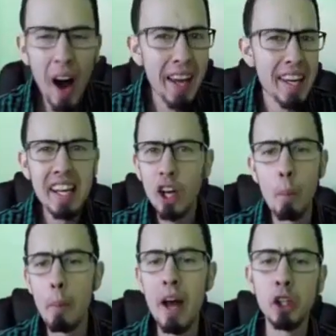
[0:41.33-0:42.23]
So
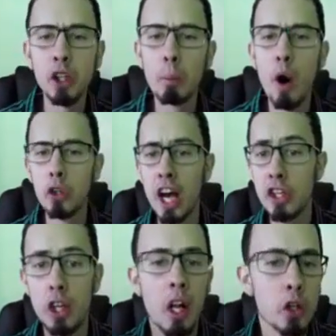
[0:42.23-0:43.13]
why Income Mentor
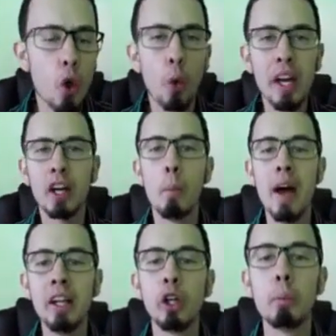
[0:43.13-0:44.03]
Box guys?
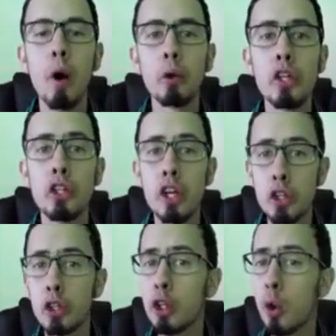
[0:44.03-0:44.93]
So Income Mentor
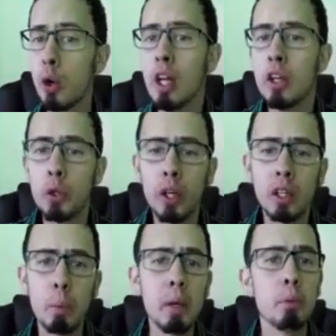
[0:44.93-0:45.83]
Box is just, you know,
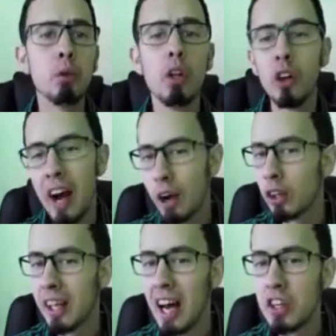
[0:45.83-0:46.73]
so that people
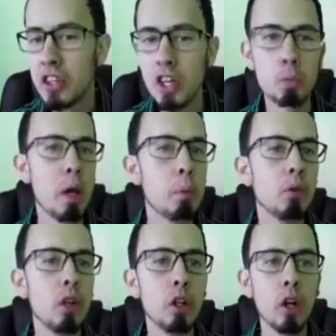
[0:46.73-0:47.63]
will recognize
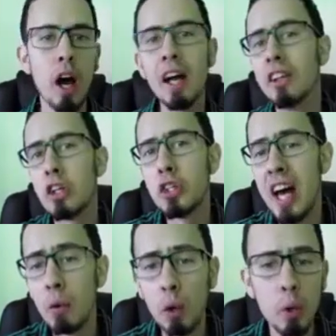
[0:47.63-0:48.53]
us, people will
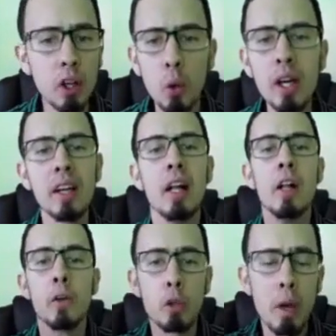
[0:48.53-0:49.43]
understand what we're
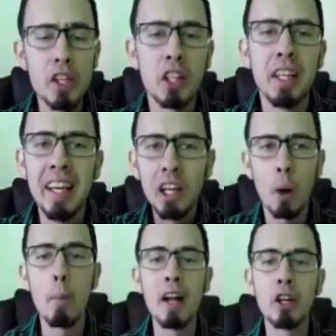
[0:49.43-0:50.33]
doing. So
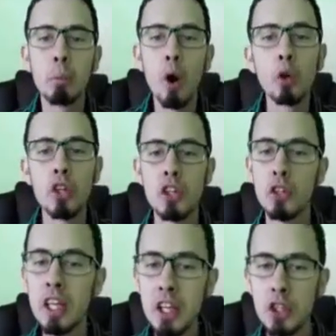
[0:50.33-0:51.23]
basically Income Mentor
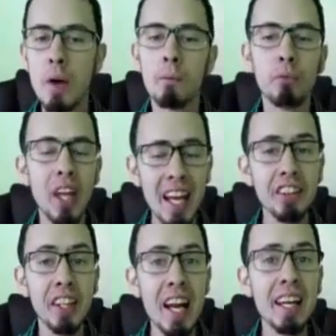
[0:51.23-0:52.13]
Box is this
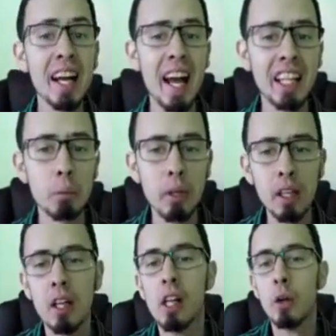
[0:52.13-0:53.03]
day training
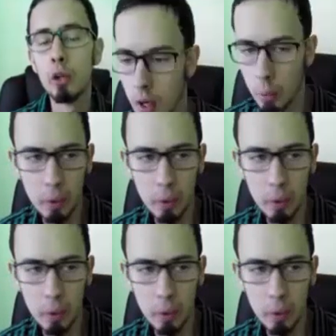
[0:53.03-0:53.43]
academy.